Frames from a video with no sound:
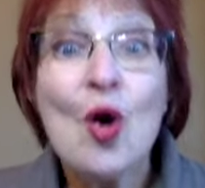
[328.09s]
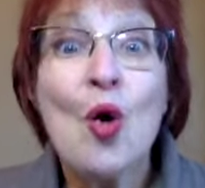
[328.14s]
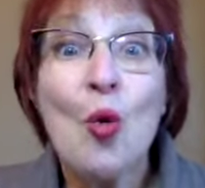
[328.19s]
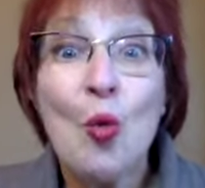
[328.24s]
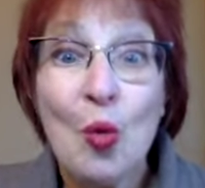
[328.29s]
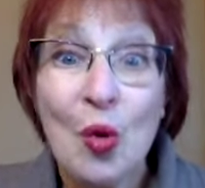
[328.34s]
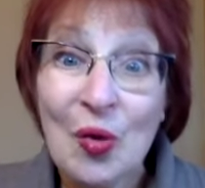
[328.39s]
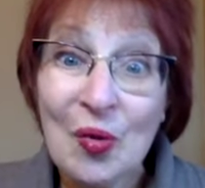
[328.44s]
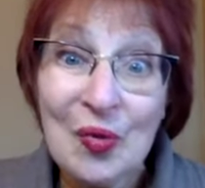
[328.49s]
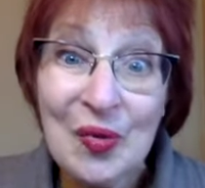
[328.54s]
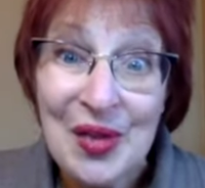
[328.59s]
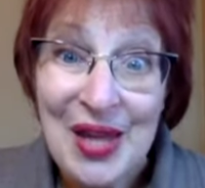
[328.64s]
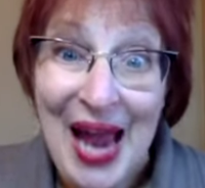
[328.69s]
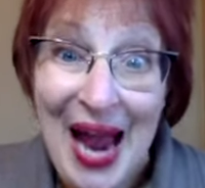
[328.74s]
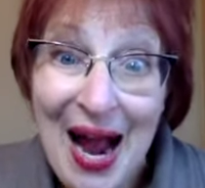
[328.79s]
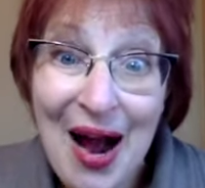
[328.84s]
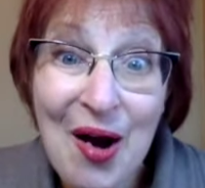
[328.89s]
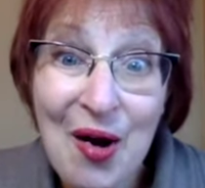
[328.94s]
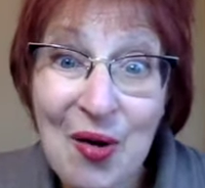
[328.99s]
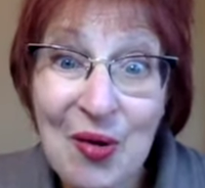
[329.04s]
Well,
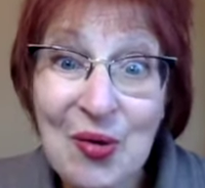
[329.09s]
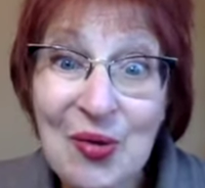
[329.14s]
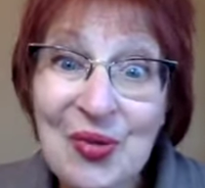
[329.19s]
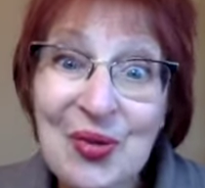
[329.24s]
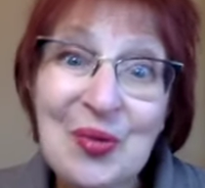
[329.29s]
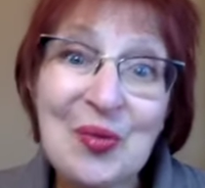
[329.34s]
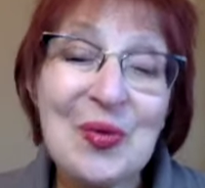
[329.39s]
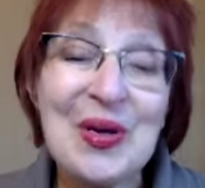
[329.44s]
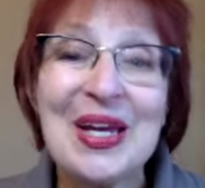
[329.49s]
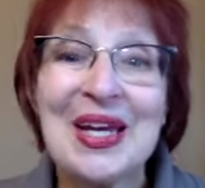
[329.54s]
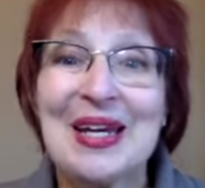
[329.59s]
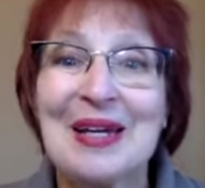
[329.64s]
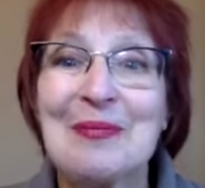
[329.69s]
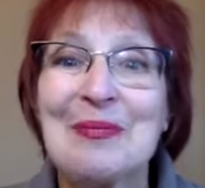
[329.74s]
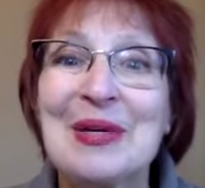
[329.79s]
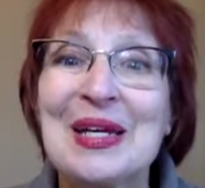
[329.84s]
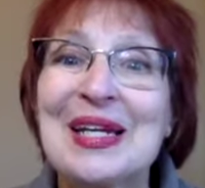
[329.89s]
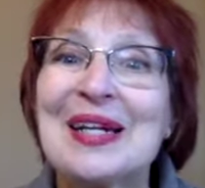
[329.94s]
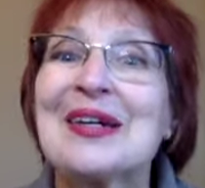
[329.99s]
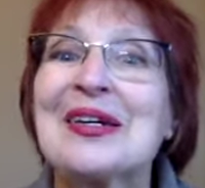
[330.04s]
now that we can
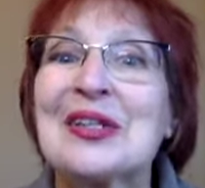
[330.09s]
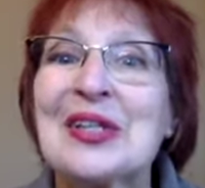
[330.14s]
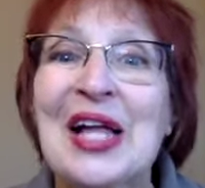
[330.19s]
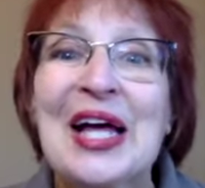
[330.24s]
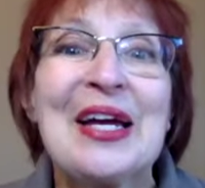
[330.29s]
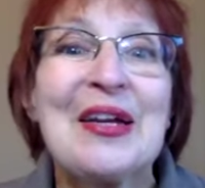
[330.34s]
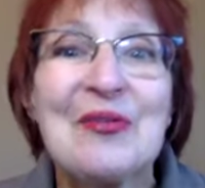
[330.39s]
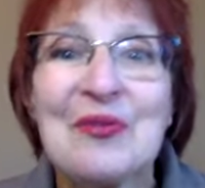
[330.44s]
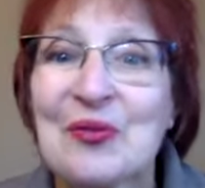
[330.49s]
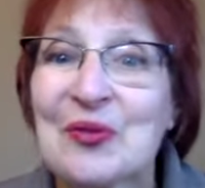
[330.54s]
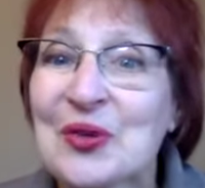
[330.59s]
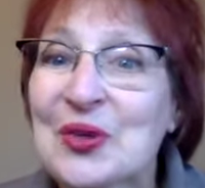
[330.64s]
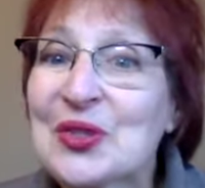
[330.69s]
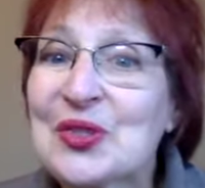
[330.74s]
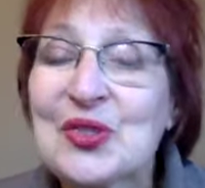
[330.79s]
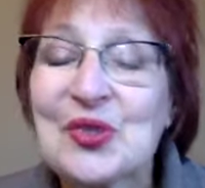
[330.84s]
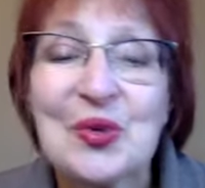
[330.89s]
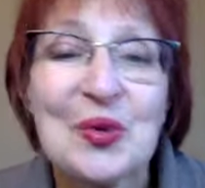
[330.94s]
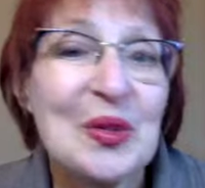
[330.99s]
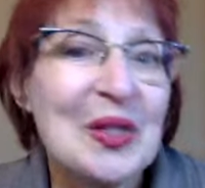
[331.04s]
meet a client
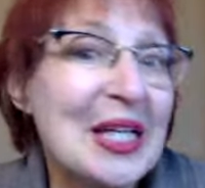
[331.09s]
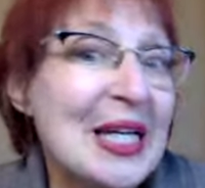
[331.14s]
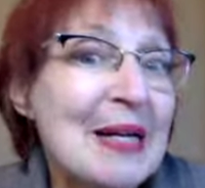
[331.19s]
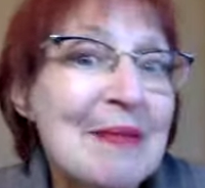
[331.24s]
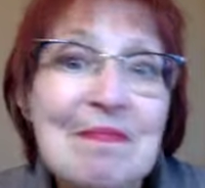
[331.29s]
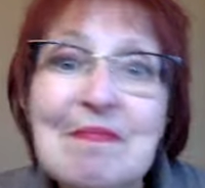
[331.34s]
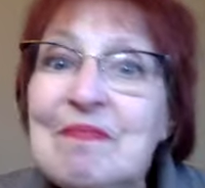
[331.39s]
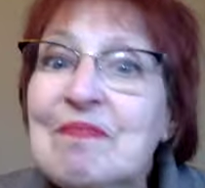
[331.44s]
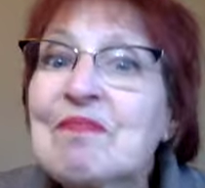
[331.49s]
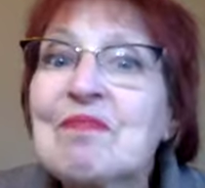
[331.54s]
virtually,